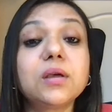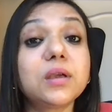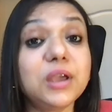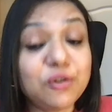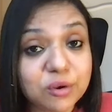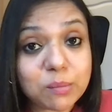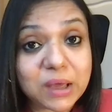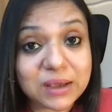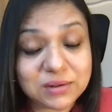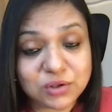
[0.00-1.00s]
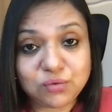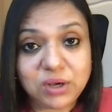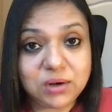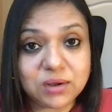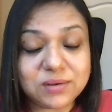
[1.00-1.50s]
He reminds his
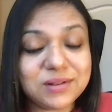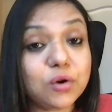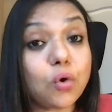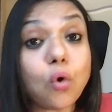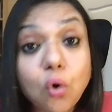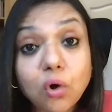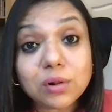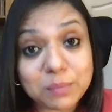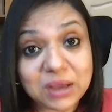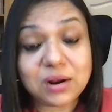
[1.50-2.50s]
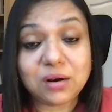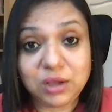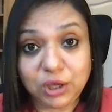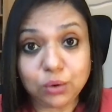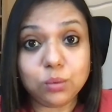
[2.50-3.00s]
readers that all men are
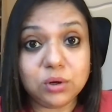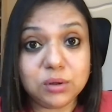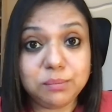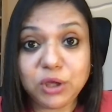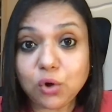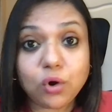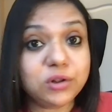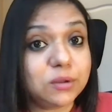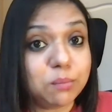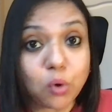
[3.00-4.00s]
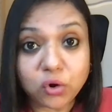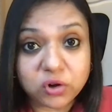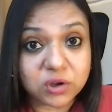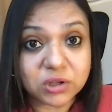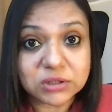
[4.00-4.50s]
equal beyond the
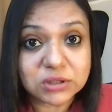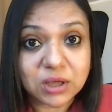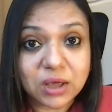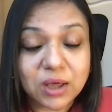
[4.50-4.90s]
borders,